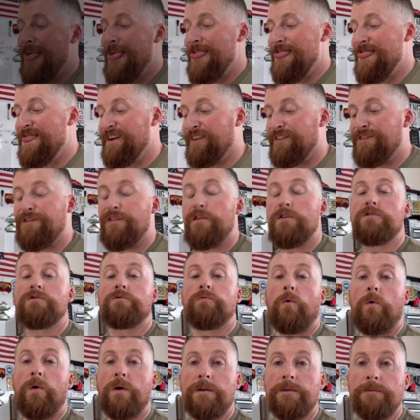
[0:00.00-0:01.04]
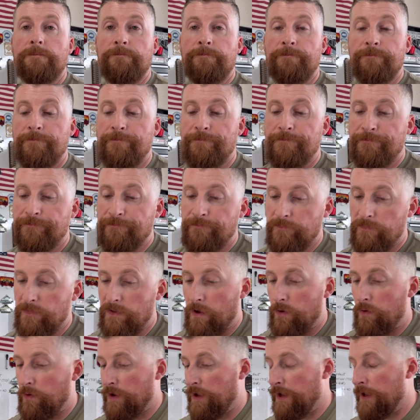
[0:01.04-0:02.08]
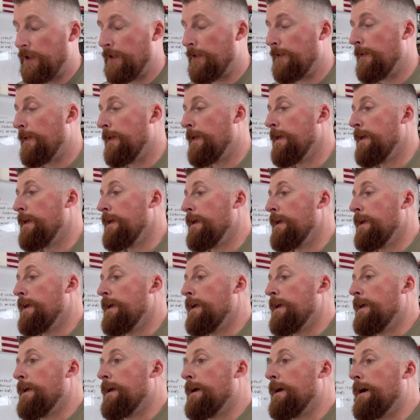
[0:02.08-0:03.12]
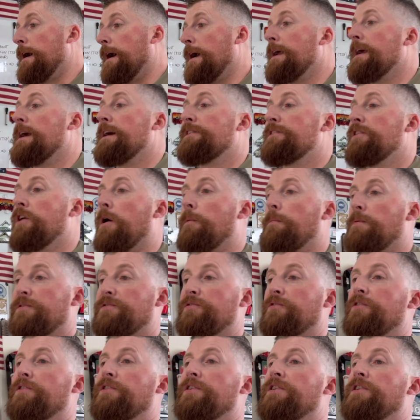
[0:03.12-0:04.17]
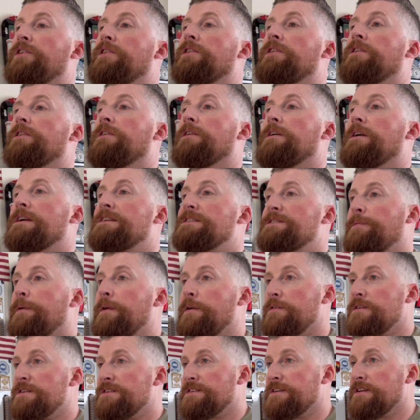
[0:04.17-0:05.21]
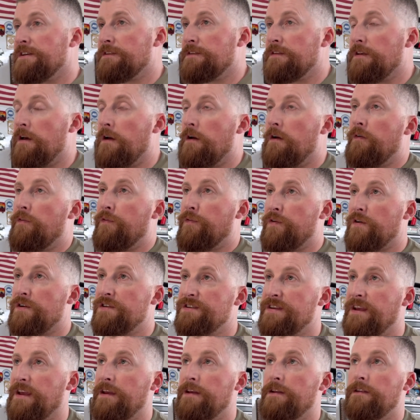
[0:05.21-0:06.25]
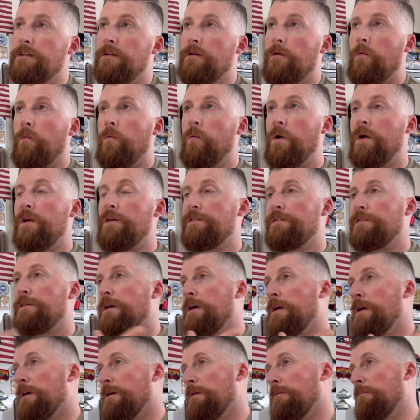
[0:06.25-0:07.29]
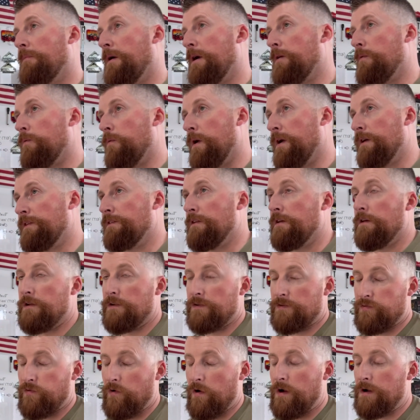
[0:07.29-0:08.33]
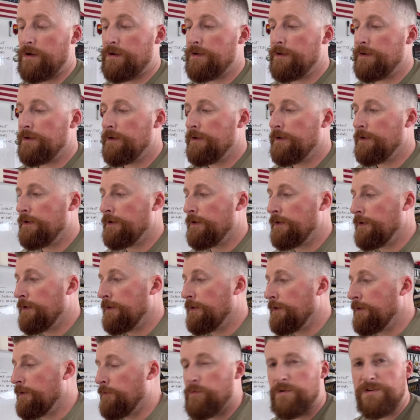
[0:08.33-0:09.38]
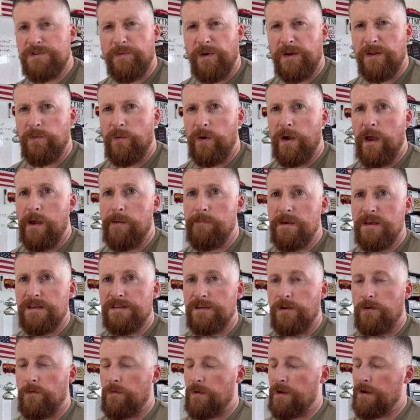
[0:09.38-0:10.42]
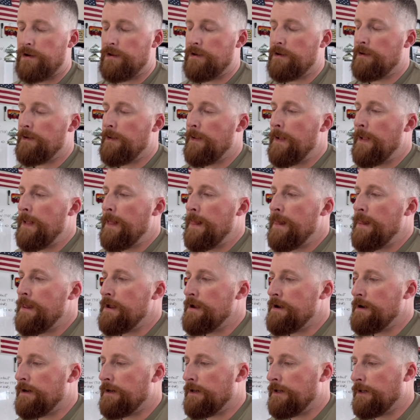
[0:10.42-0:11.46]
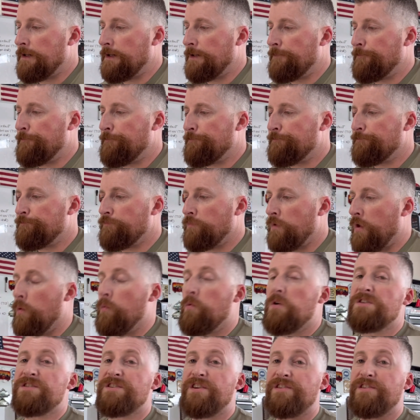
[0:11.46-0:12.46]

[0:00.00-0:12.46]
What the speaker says: The first one, okay, I had the opportunity to experience it firsthand with my red truck, which, by the way, I miss already, was a